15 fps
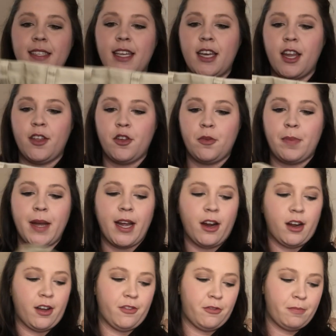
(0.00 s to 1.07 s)
another pair
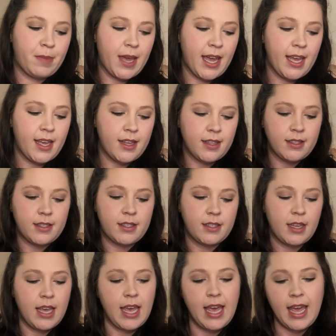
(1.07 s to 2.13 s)
of pants,
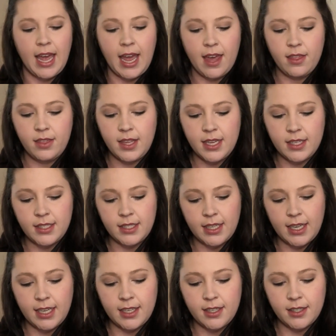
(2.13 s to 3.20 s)
and this
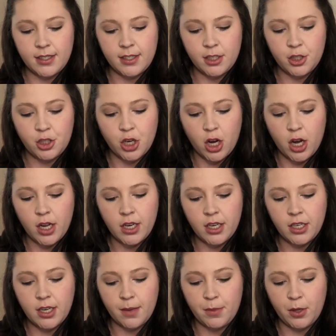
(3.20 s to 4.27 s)
is John
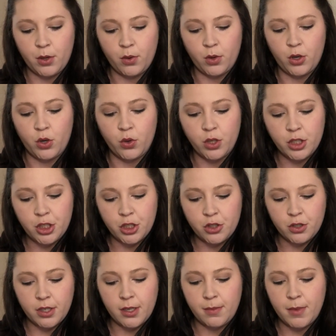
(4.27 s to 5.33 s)
W.
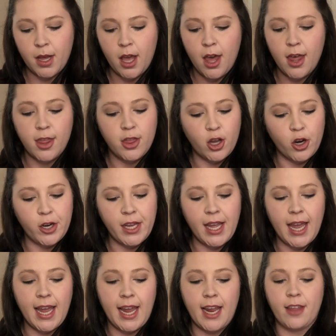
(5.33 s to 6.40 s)
Nordstrom
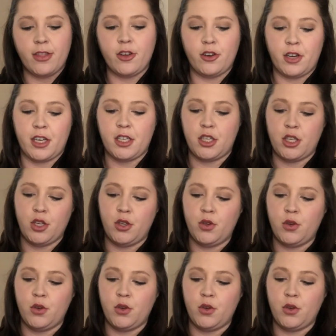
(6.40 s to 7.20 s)
3832